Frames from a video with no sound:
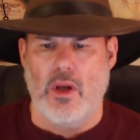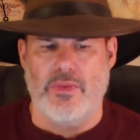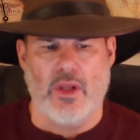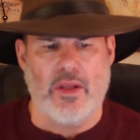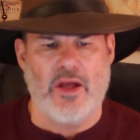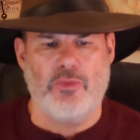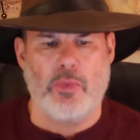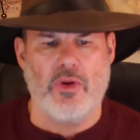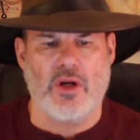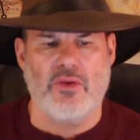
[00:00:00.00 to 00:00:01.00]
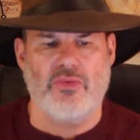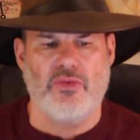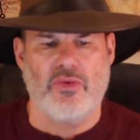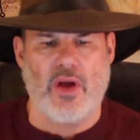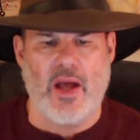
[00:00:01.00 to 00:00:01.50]
the less productive
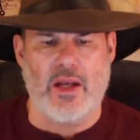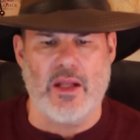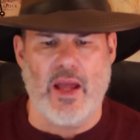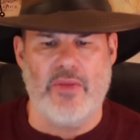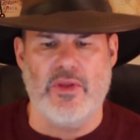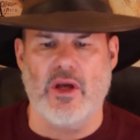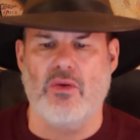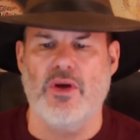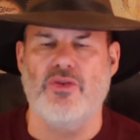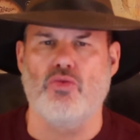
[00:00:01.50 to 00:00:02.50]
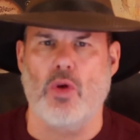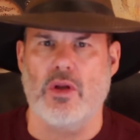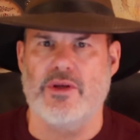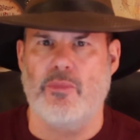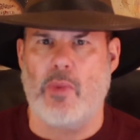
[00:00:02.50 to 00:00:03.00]
society and the increase in relative